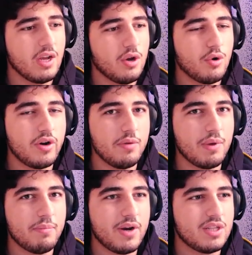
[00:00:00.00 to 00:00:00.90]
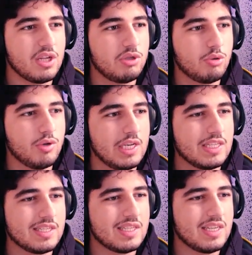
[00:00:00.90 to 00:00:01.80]
Who remembered the
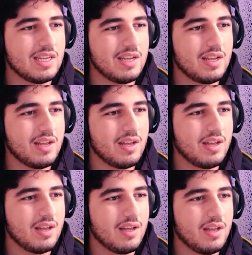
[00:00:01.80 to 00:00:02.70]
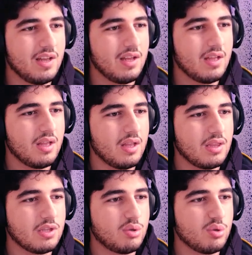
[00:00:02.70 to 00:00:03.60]
twins?
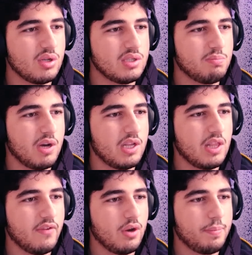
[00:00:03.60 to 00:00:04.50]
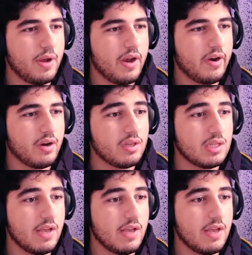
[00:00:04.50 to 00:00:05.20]
The twins by developer.